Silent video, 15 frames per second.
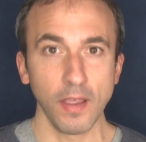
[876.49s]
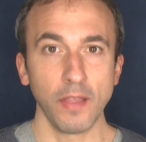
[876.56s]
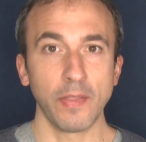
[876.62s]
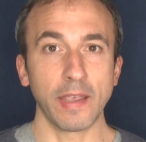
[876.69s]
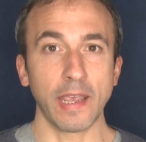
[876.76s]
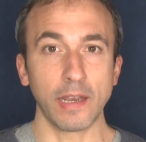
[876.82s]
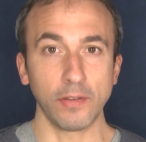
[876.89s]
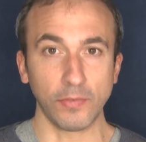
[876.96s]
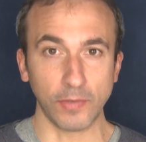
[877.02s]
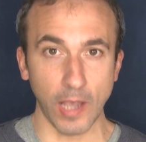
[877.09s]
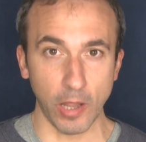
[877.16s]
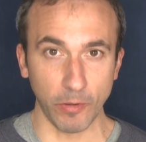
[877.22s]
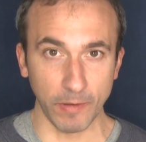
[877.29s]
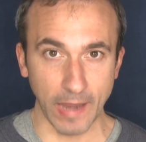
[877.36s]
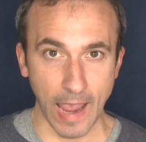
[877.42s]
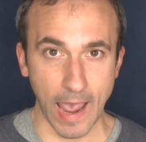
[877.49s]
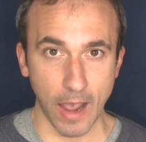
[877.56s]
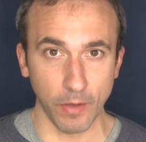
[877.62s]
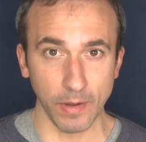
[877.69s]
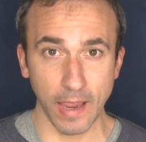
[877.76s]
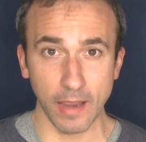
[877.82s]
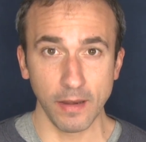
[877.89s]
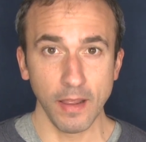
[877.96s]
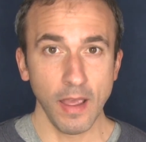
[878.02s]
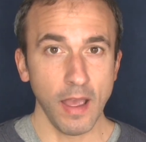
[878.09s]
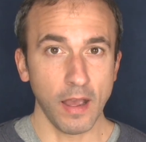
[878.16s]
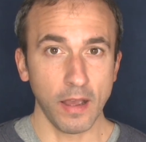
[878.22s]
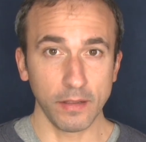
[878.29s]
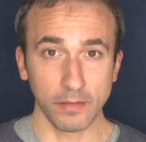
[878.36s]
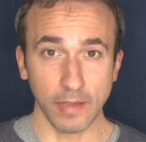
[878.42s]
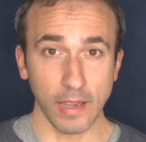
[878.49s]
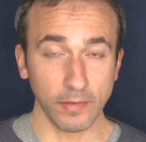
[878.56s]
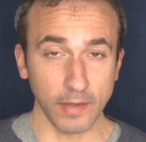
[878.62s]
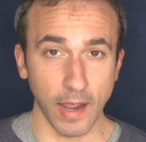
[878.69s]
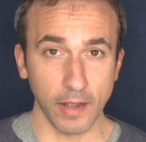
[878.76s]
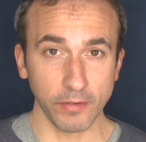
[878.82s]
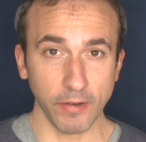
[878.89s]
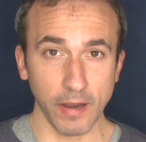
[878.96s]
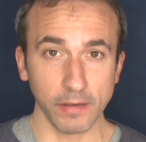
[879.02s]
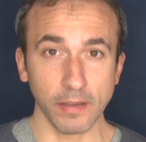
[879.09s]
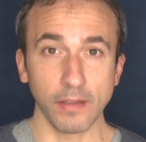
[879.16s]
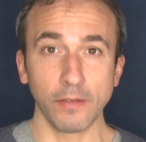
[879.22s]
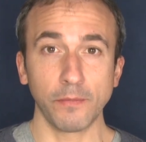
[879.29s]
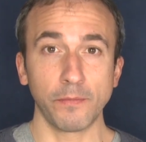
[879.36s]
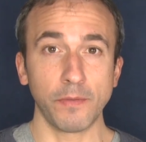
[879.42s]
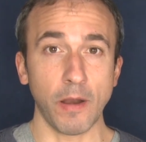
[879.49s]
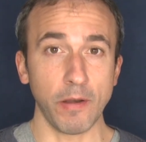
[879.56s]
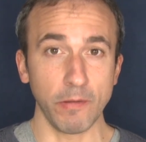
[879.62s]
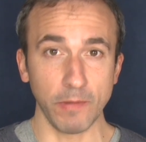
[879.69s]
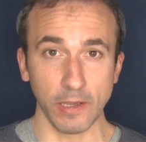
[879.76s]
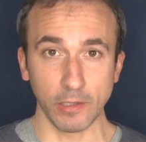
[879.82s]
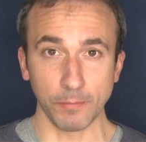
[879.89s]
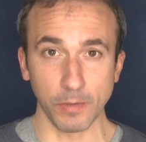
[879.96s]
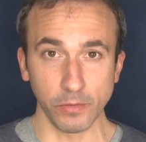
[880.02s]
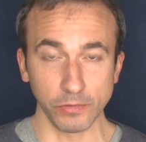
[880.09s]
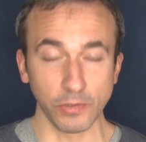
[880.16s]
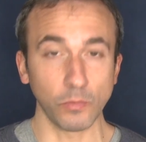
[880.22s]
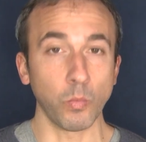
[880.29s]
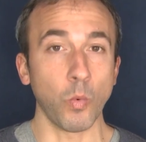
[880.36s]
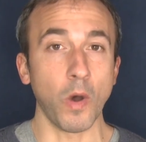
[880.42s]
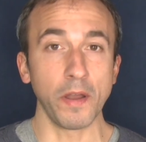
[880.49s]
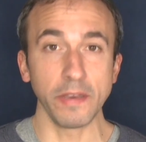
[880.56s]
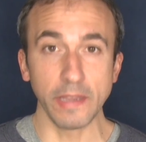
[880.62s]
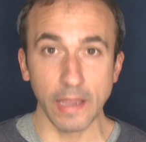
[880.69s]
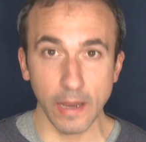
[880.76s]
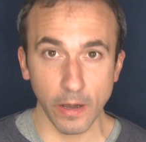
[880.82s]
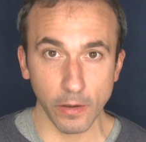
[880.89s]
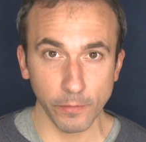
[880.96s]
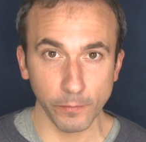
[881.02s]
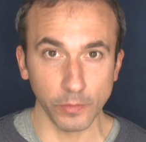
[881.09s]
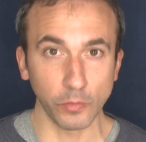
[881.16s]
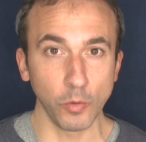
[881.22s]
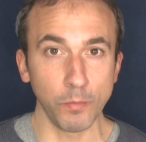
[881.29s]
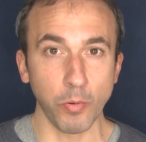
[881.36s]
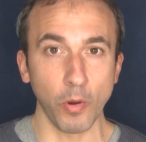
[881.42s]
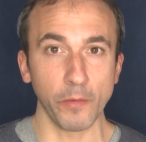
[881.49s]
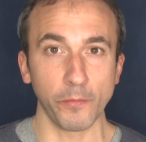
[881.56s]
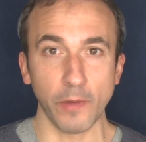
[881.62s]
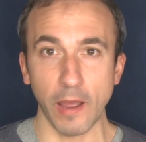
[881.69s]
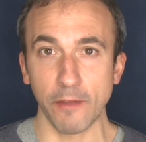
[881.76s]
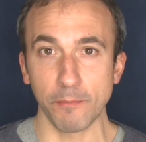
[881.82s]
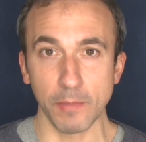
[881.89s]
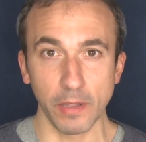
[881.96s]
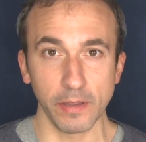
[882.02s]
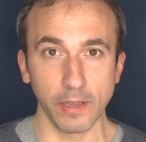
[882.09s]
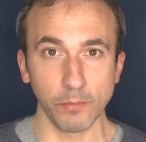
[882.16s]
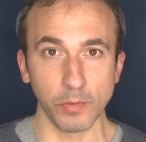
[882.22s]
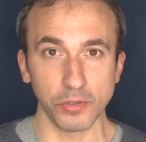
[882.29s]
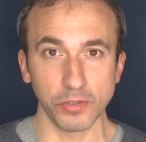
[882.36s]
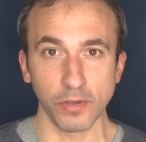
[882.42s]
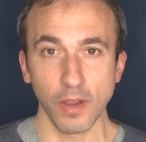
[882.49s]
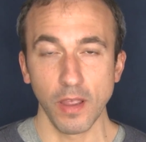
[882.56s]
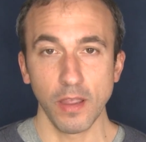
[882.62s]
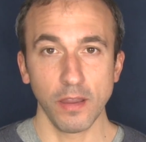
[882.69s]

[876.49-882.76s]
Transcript: They get his salary out. And Day's contract is very reasonable, which is 1 year for $2.5 million, which,